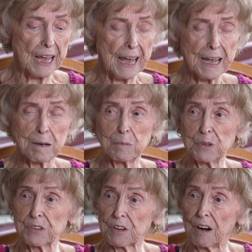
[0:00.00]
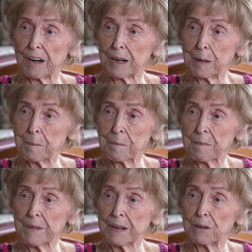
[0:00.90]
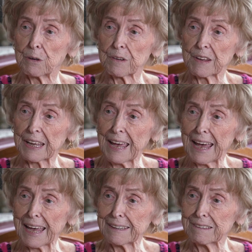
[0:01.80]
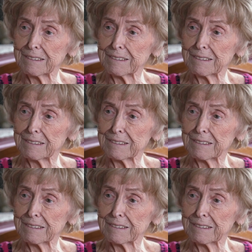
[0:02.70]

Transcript: animals are, or the cat,